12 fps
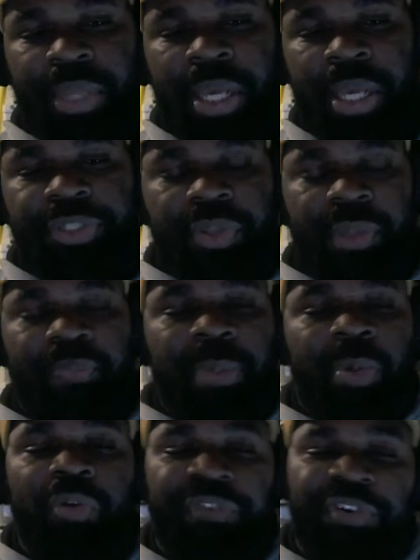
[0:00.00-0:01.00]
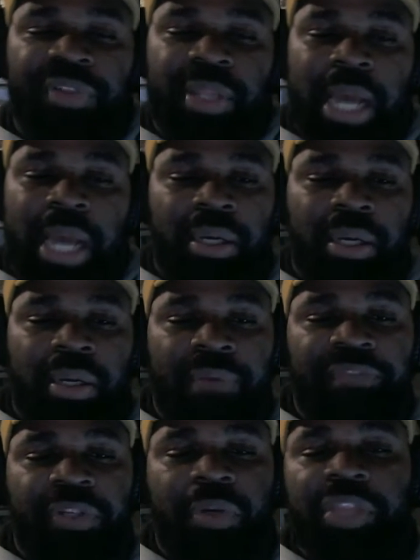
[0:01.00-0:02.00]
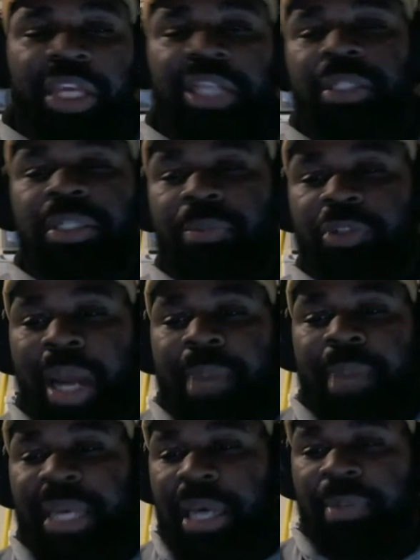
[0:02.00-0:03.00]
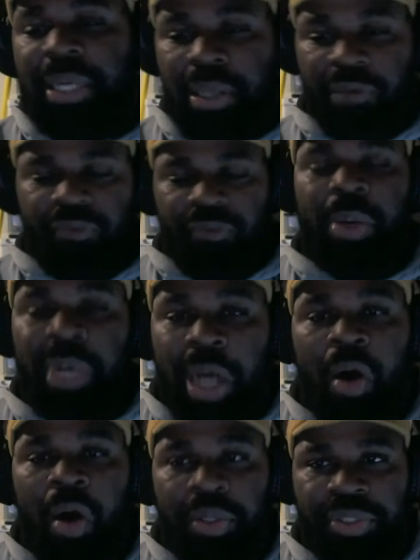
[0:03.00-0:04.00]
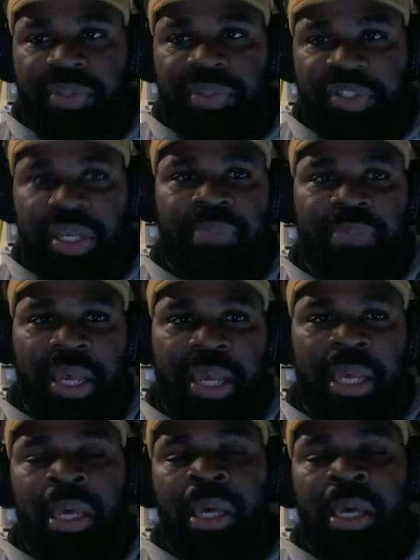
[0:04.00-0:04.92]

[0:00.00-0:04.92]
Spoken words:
So then people who feel they're not good enough do things to try to become good enough. We would all do the same thing.